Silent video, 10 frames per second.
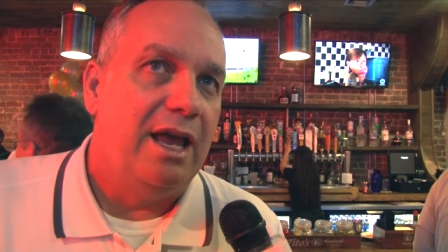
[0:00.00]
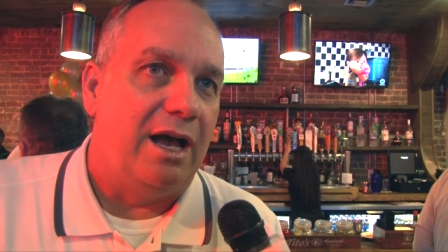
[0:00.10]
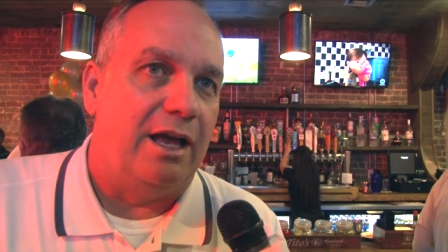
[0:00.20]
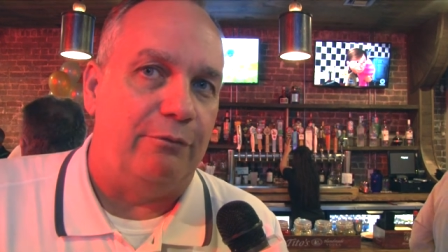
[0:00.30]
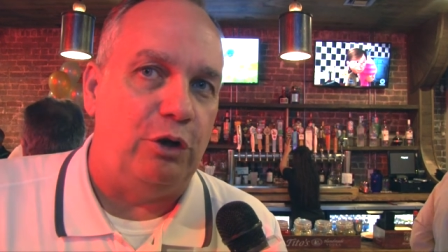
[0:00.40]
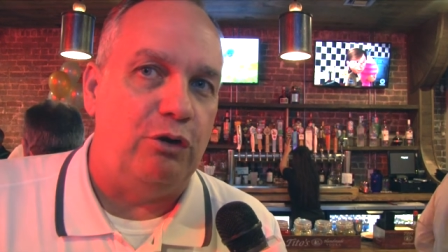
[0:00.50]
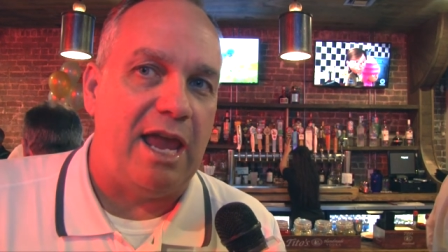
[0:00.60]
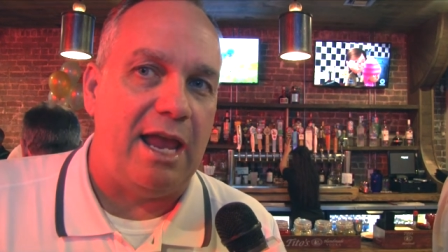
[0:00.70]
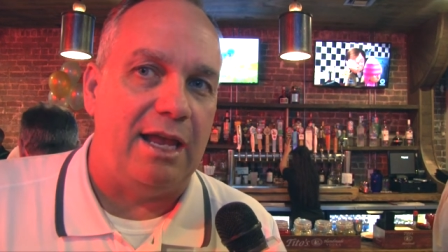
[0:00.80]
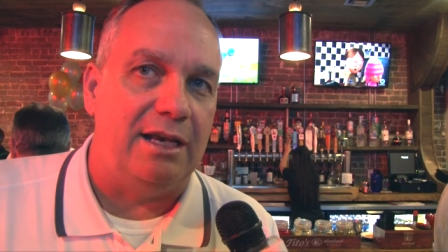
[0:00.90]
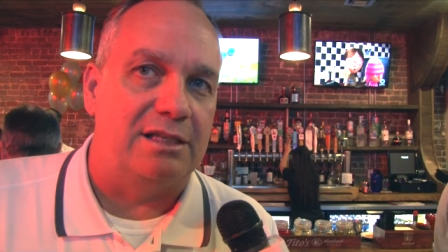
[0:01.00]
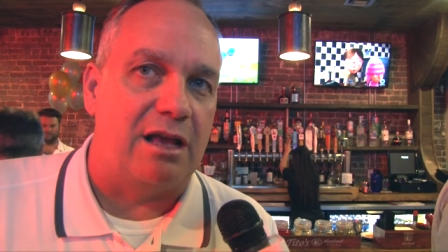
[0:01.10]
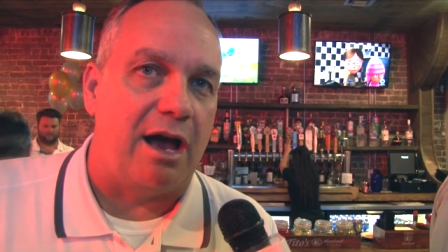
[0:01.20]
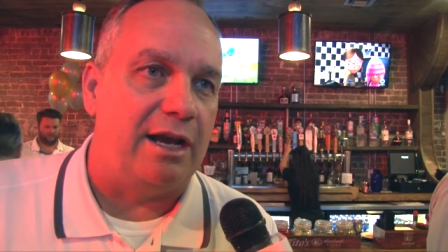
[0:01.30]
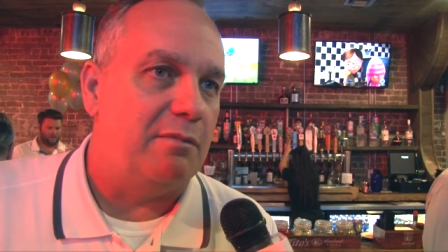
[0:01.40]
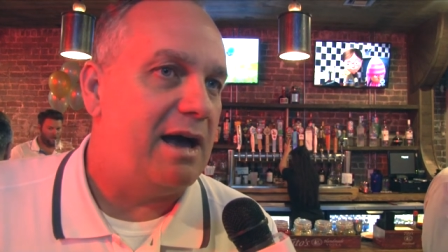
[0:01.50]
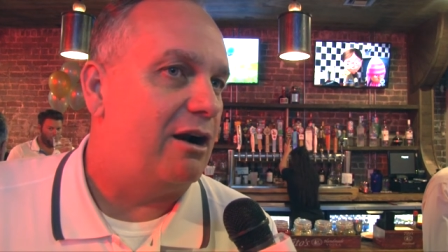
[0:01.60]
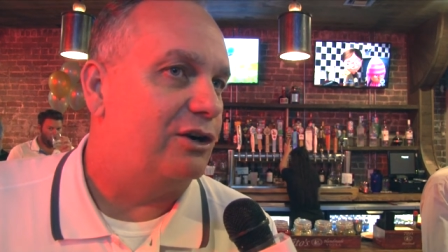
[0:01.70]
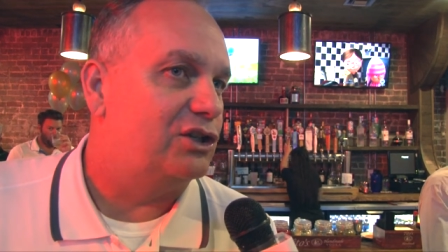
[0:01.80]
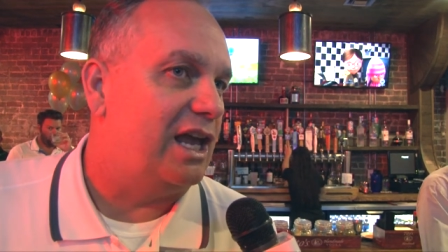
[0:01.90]
if you can't get excited
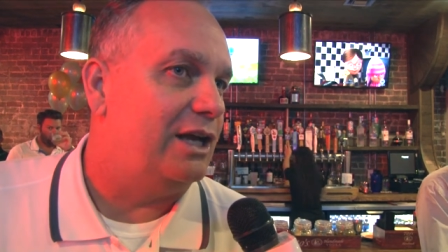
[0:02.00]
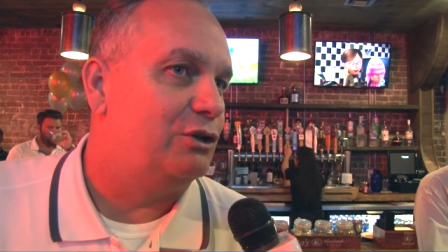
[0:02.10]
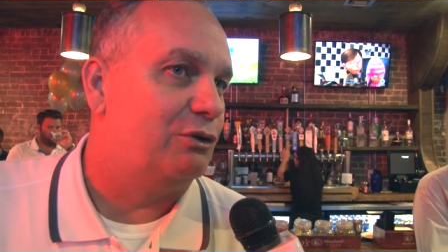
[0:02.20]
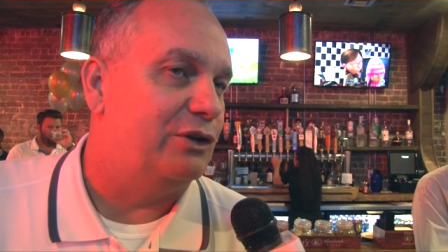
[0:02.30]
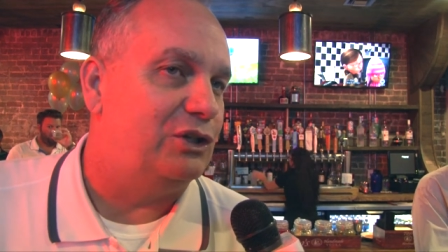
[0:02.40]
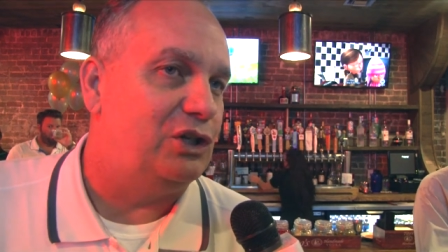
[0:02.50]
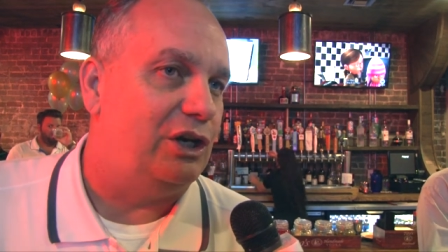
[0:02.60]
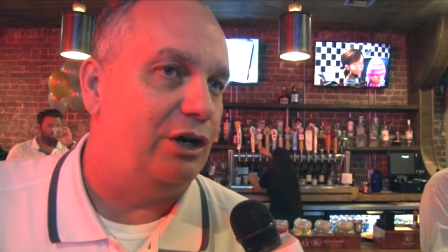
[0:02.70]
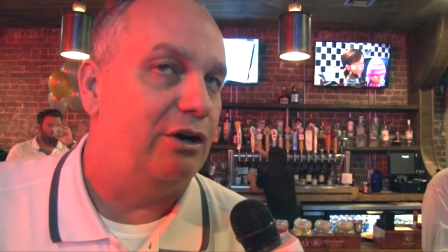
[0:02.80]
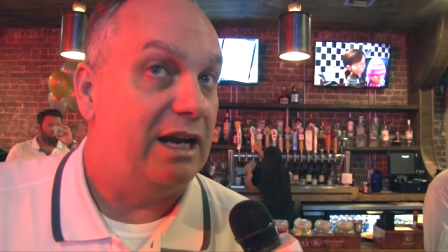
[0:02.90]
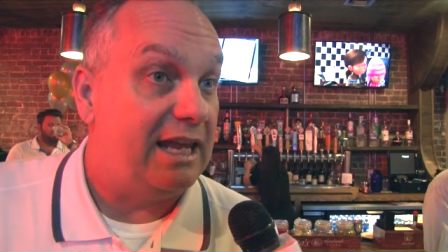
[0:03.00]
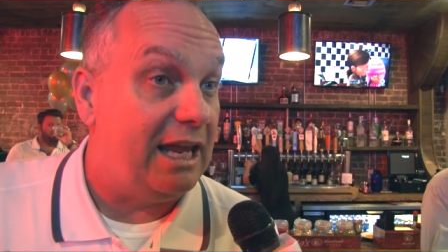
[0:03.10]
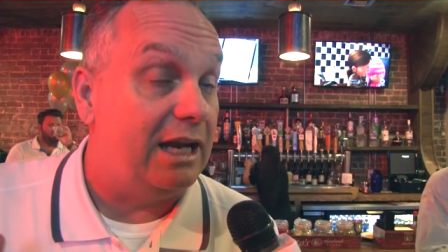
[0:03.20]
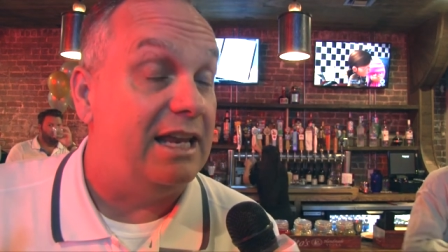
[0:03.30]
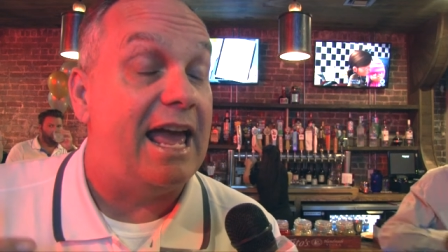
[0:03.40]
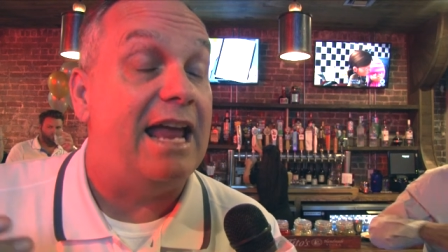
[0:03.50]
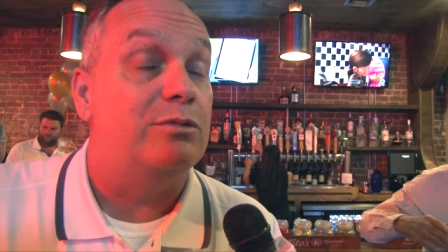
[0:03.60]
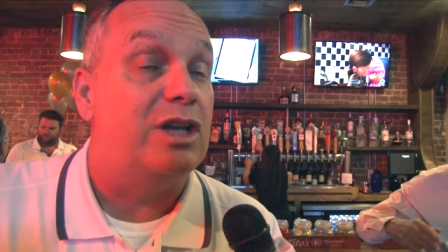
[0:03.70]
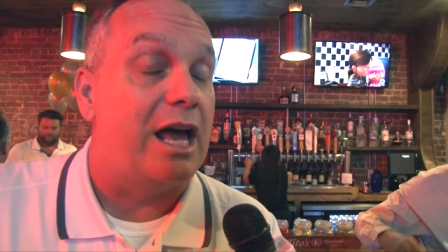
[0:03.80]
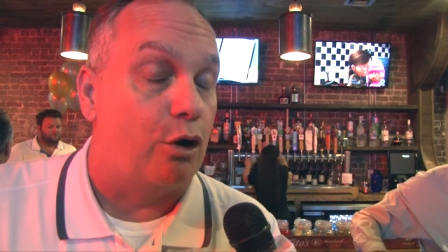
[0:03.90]
about our schedule this year, and again,
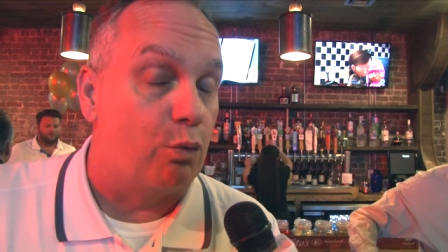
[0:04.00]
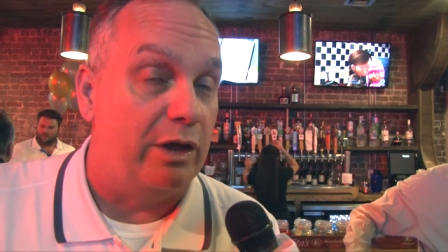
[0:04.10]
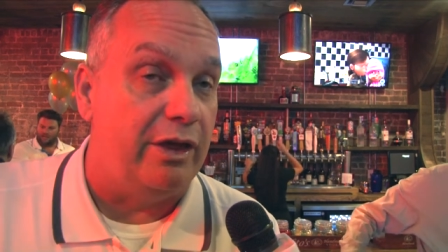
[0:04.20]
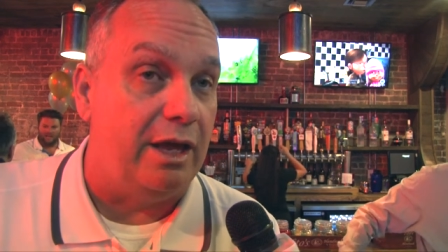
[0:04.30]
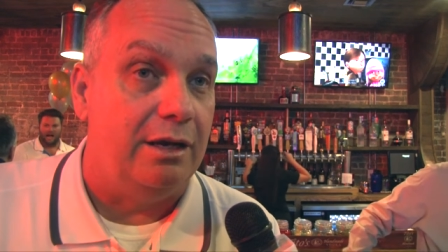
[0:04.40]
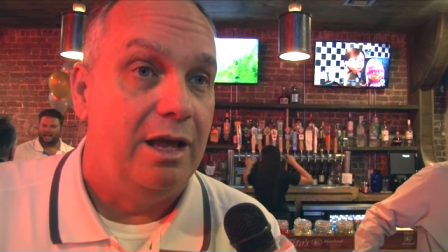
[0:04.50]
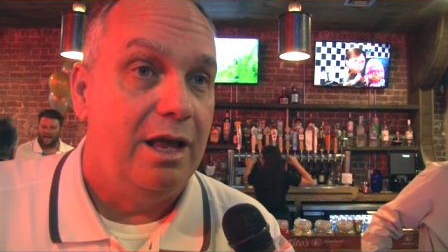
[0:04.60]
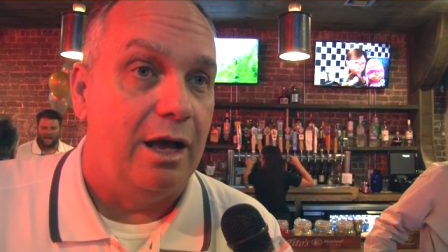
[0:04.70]
games that are within